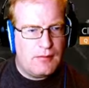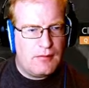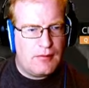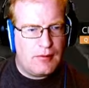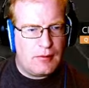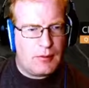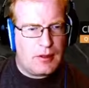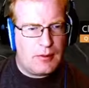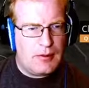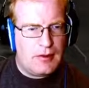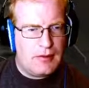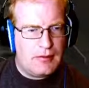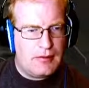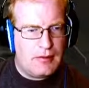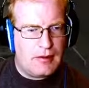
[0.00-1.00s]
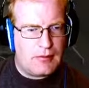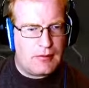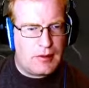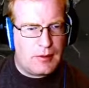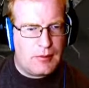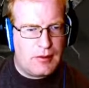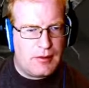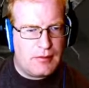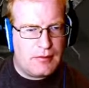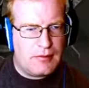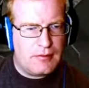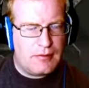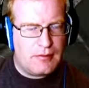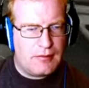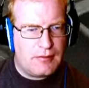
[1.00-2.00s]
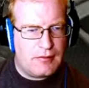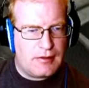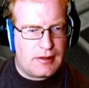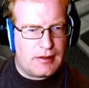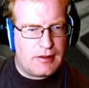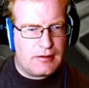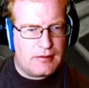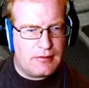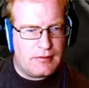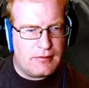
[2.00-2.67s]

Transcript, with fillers: Is that what I want? That's what I want. Is that right?